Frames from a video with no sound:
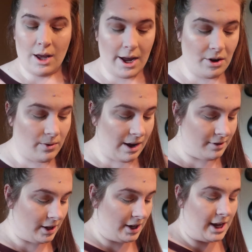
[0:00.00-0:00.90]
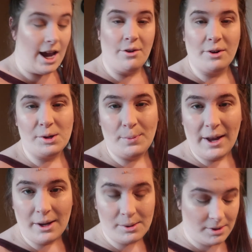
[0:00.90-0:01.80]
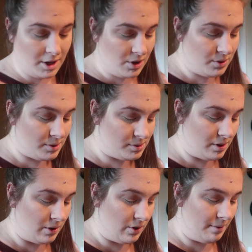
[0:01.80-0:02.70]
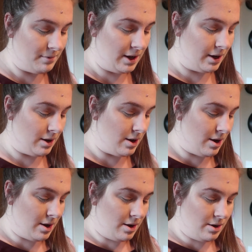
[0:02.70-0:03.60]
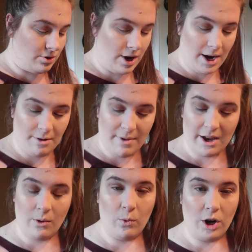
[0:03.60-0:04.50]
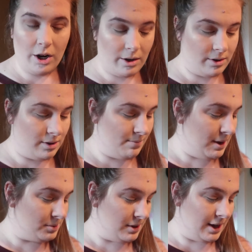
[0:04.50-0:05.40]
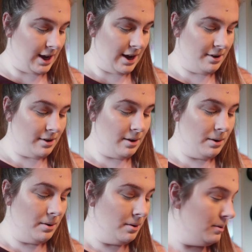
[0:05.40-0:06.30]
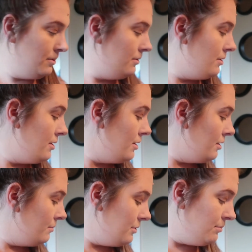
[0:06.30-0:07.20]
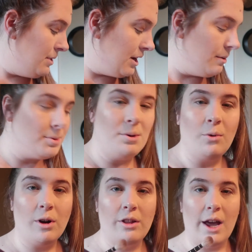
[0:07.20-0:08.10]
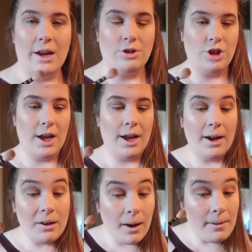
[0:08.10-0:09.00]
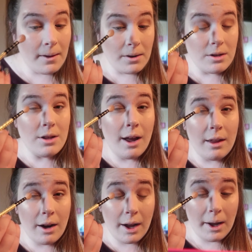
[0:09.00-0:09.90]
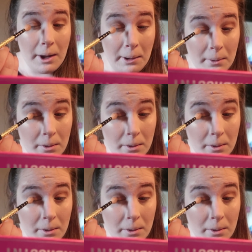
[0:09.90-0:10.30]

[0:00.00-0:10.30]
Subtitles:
I don't have a lot of counter space to use, so I'm like trying to make it work the best I can. I'm going to pick up some more of that shade and then do the other eye.